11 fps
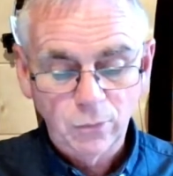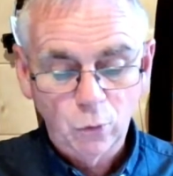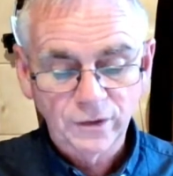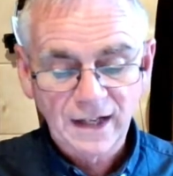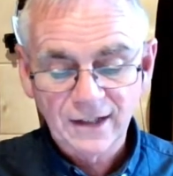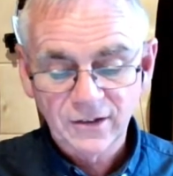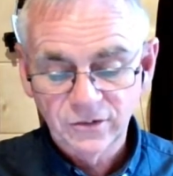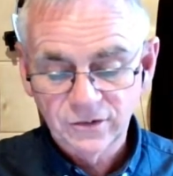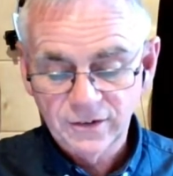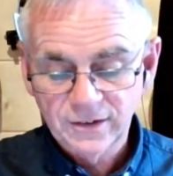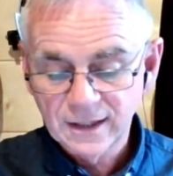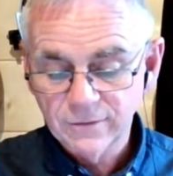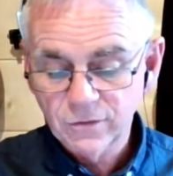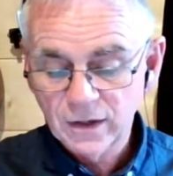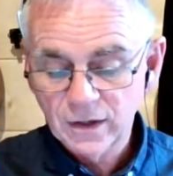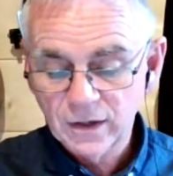and what actions to
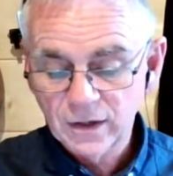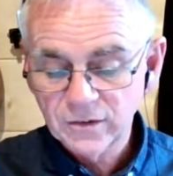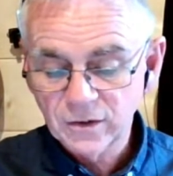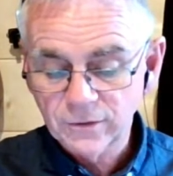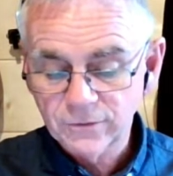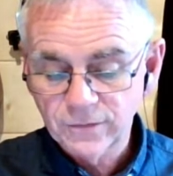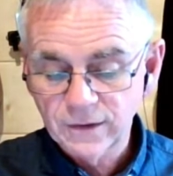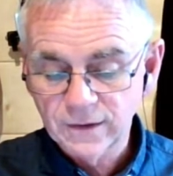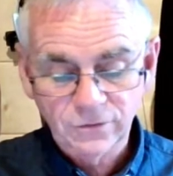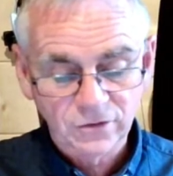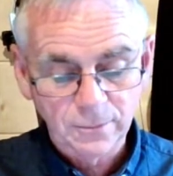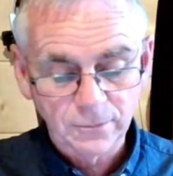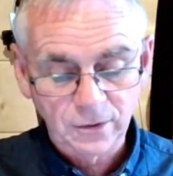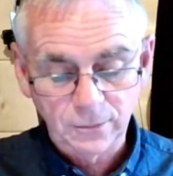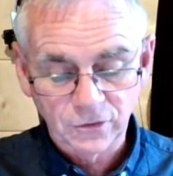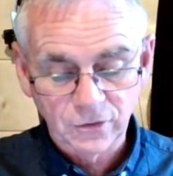take if residents fear they have
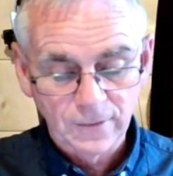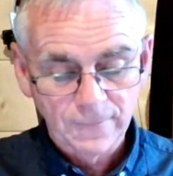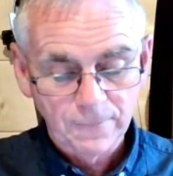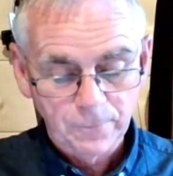symptoms.